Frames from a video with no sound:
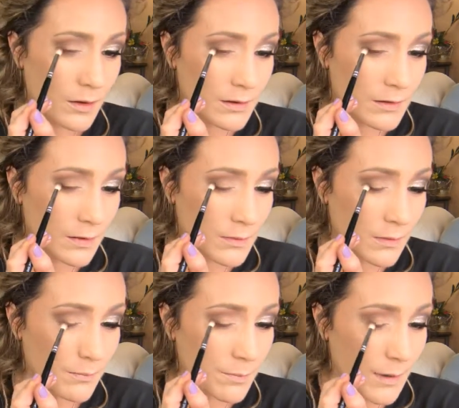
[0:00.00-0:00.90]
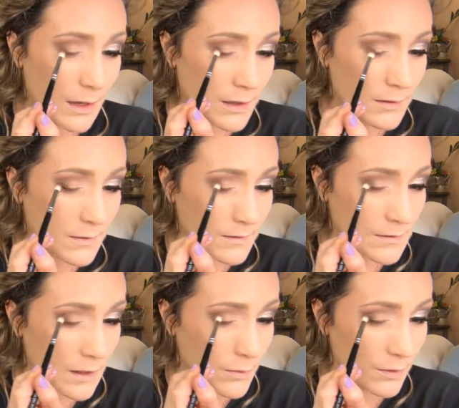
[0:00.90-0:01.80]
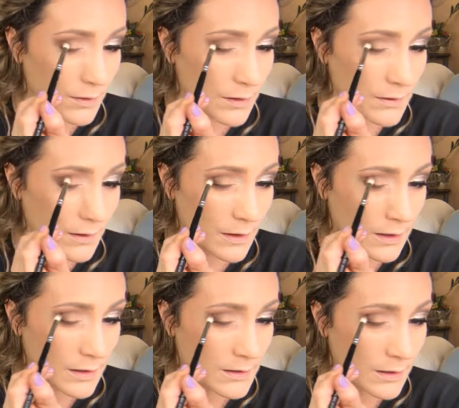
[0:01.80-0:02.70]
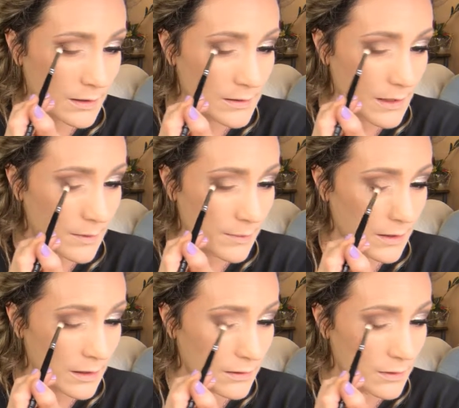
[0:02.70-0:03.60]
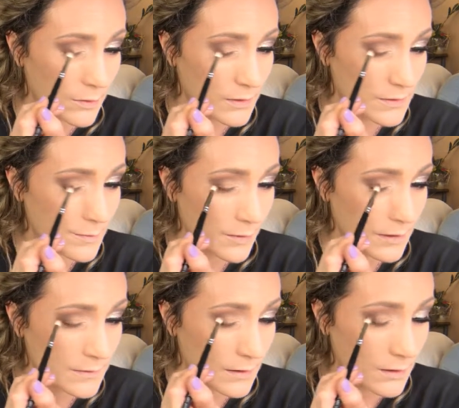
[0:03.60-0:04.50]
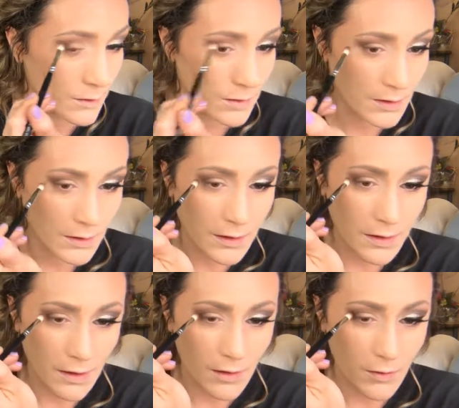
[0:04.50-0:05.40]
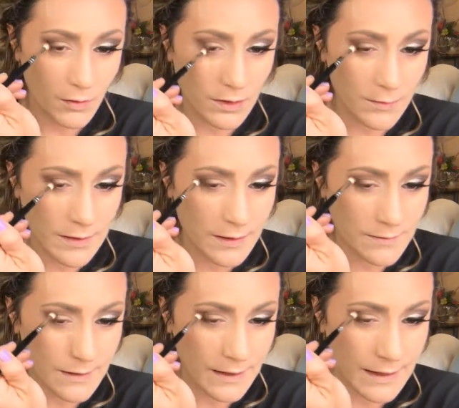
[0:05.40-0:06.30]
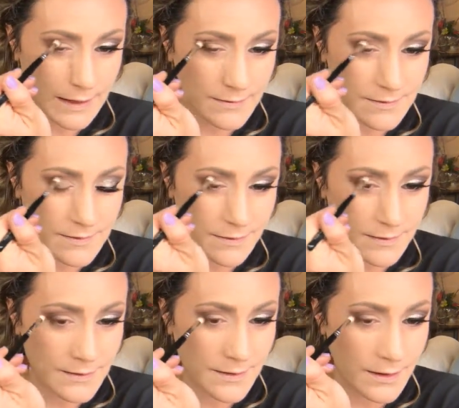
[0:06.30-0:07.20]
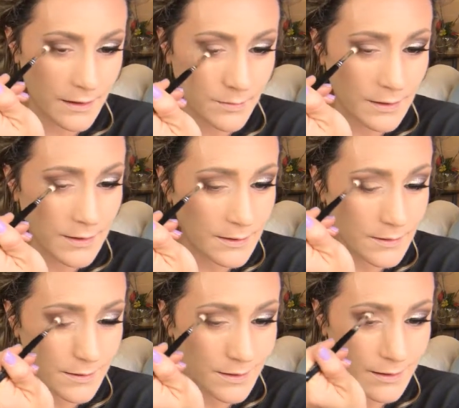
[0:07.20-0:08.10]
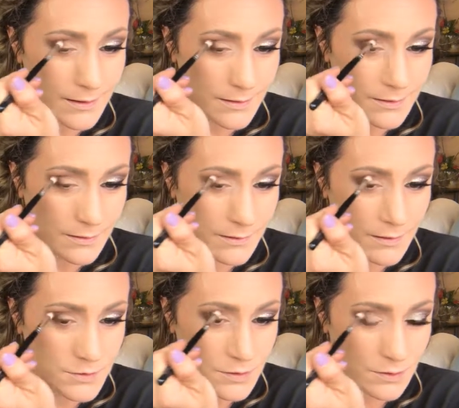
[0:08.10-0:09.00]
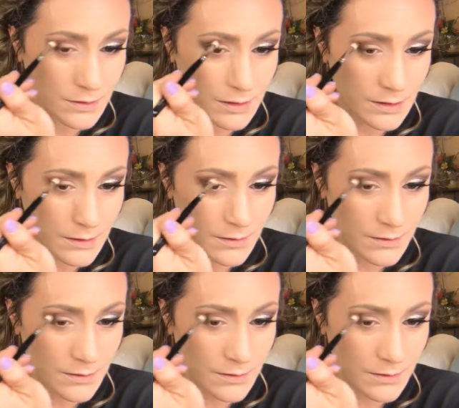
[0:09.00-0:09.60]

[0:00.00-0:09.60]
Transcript: I dipped back into Sable and a tiny tap into Espresso, only because I accidentally did that on my other eye unintentionally.